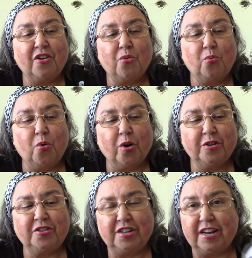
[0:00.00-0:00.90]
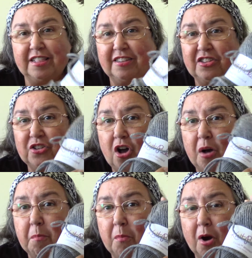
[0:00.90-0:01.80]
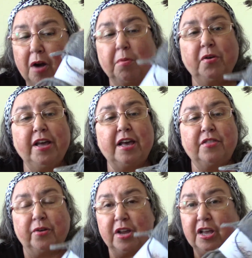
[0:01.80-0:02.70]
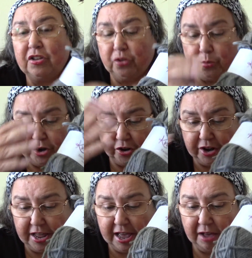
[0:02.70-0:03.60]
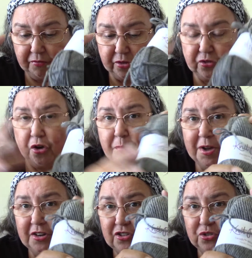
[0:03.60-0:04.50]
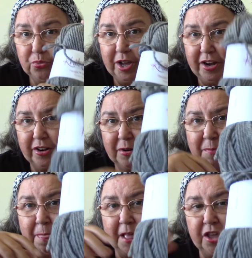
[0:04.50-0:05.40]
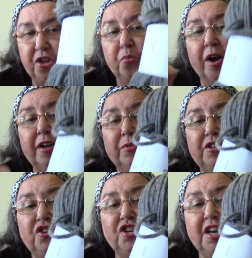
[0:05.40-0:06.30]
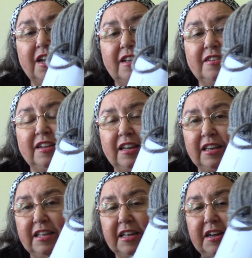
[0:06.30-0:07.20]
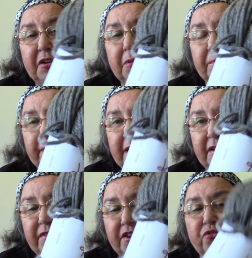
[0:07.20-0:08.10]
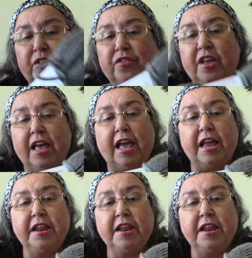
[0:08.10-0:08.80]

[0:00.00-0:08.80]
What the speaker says: worsted, and this is called Marble Heather. So when you're going to have so much sweater, you want it with just a little bit of interest. And